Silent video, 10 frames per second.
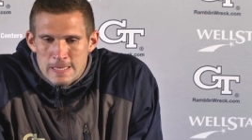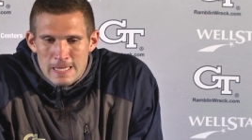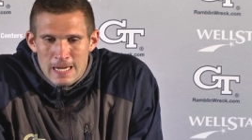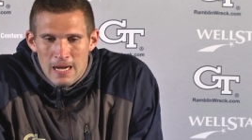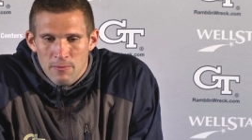
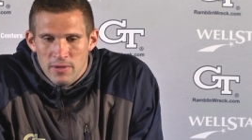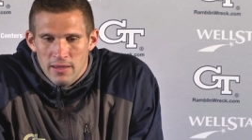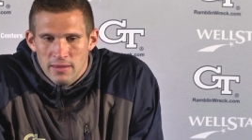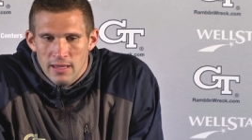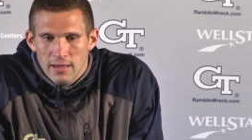
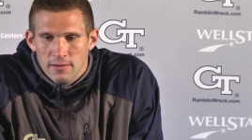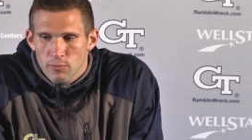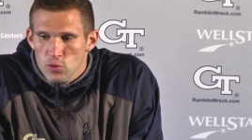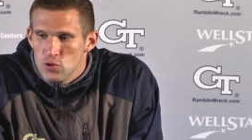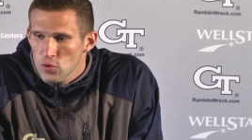And then
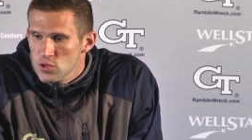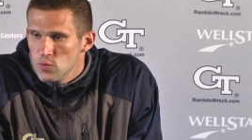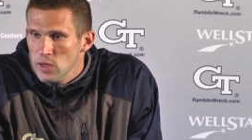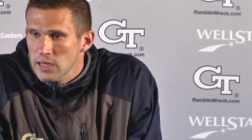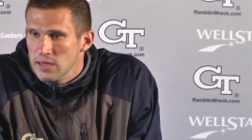Bruce Jordan
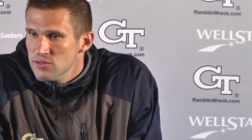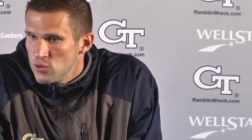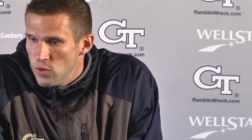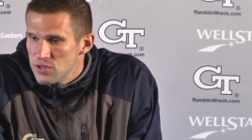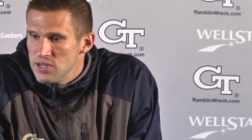Swilling and
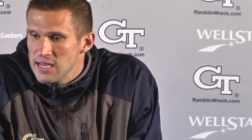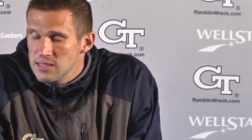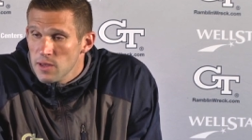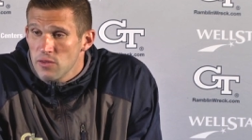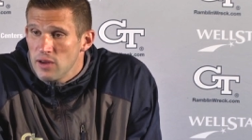Jaquez
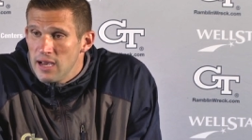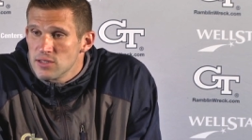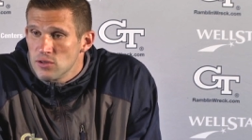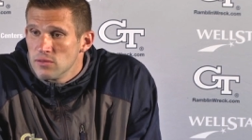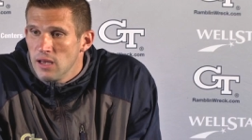Jackson, other
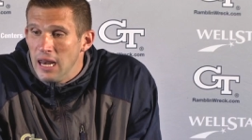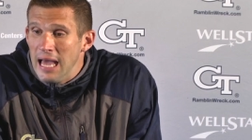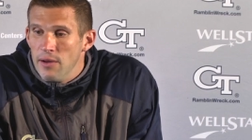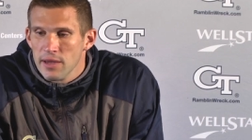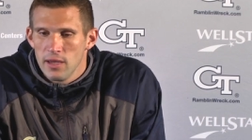guys, are
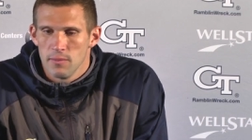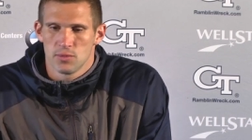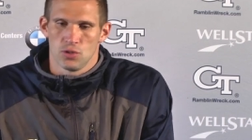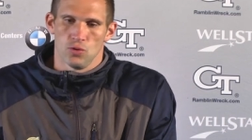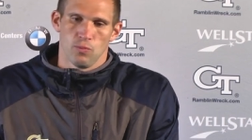allowing him
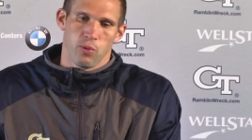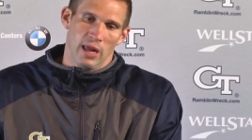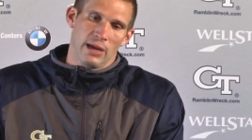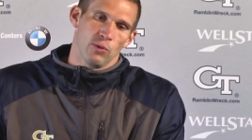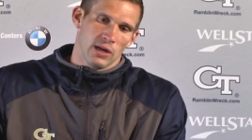to
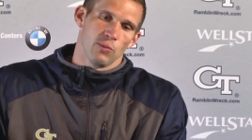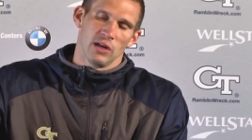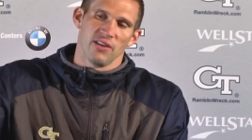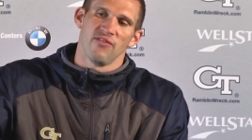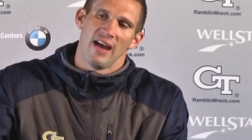play really,
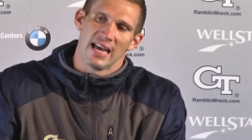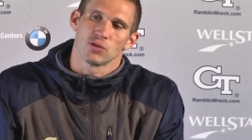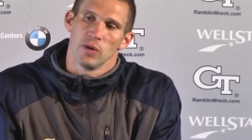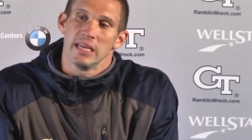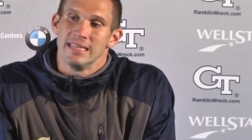really
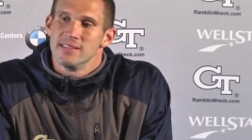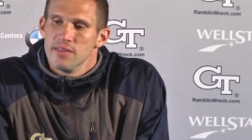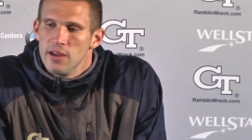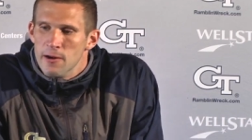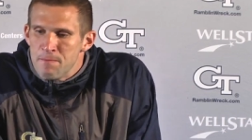fast when he's
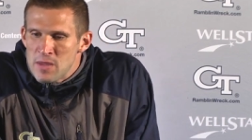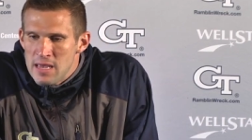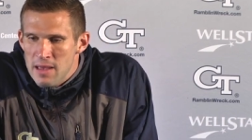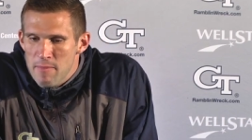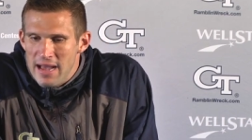in there
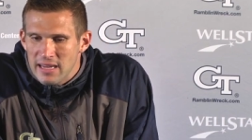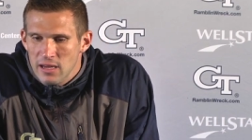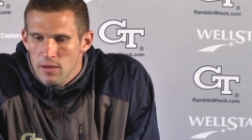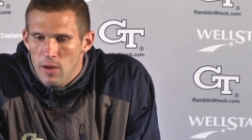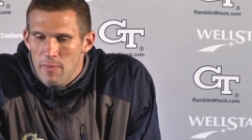and
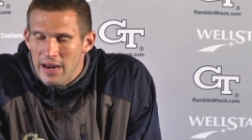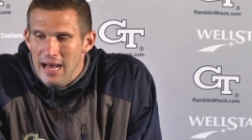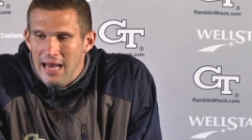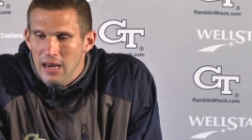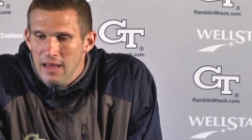backing him up at a
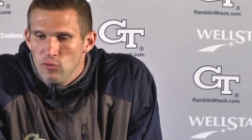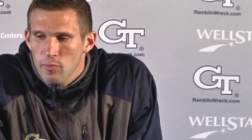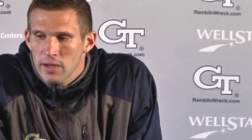high level.